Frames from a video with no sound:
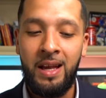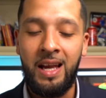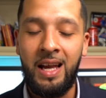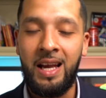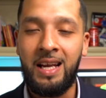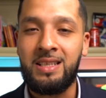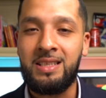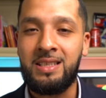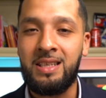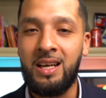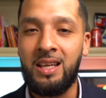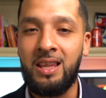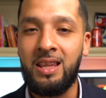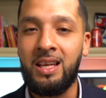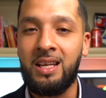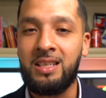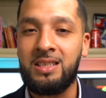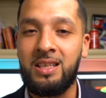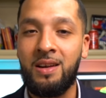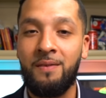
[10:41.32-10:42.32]
it's a
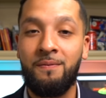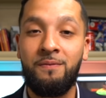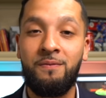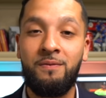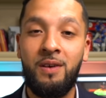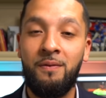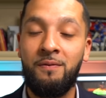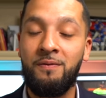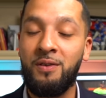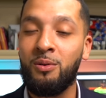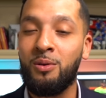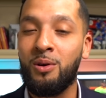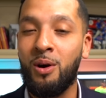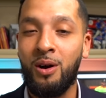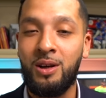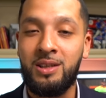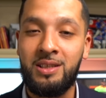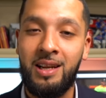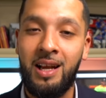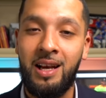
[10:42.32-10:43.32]
list of a few
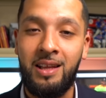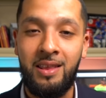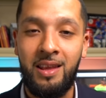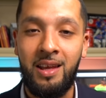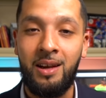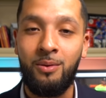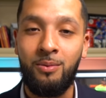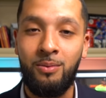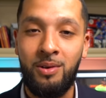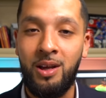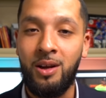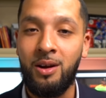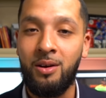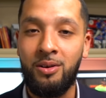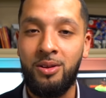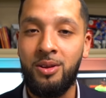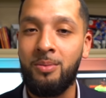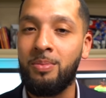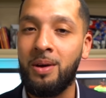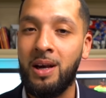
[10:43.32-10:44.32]
cards that I think, you know, are
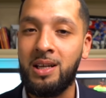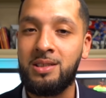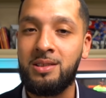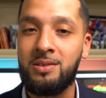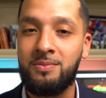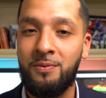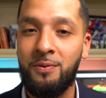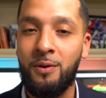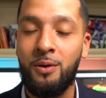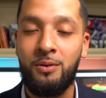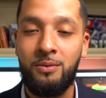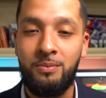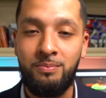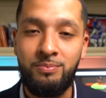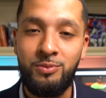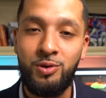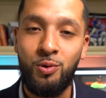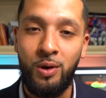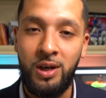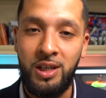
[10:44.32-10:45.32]
the best for
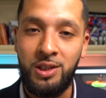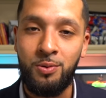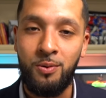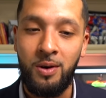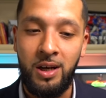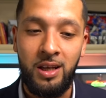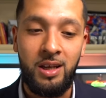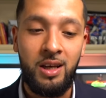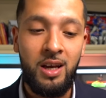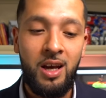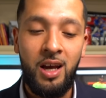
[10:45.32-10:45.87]
2020.